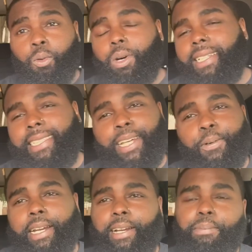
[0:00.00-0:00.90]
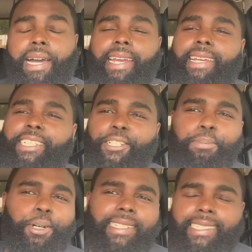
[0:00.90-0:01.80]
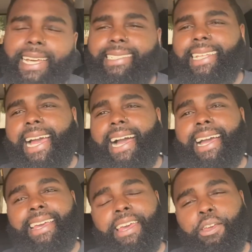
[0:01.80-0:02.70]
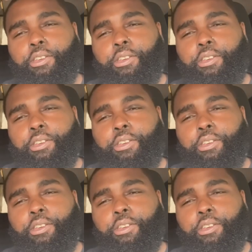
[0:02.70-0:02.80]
What's up with everybody? It's your boy TexxGod.